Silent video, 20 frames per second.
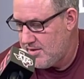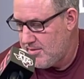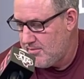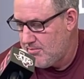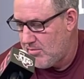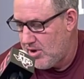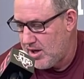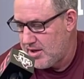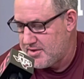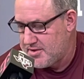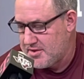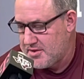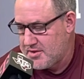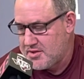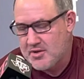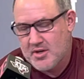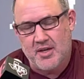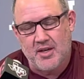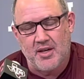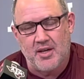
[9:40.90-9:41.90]
March is
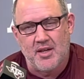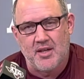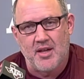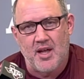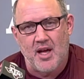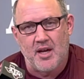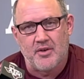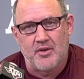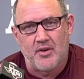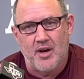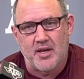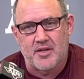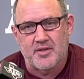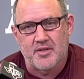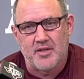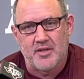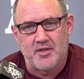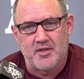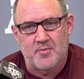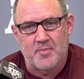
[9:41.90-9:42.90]
trending in that
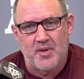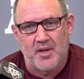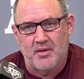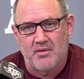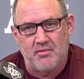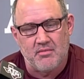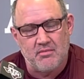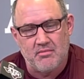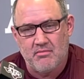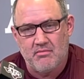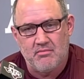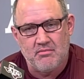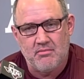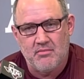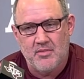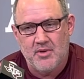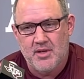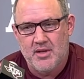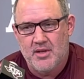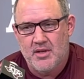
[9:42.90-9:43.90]
direction.
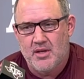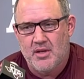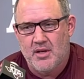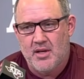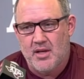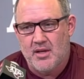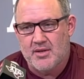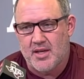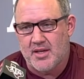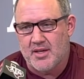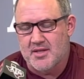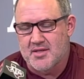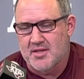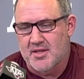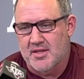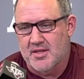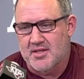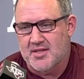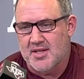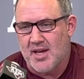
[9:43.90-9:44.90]
I think he's
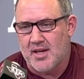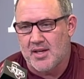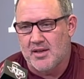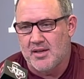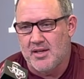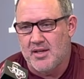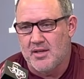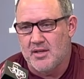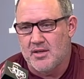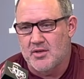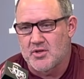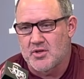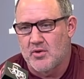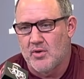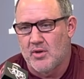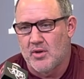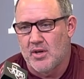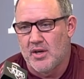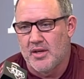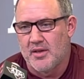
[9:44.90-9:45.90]
the second leading
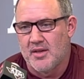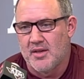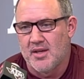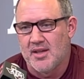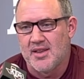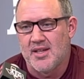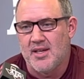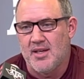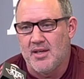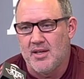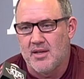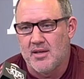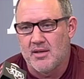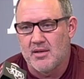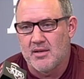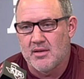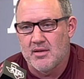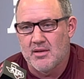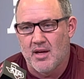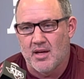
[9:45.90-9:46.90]
scorer in the league
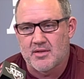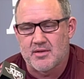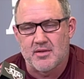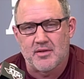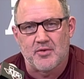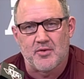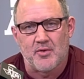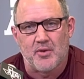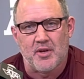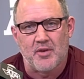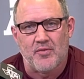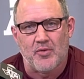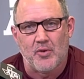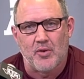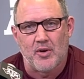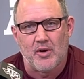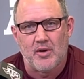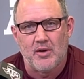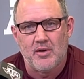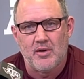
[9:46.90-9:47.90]
next to
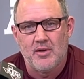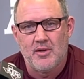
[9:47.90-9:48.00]
24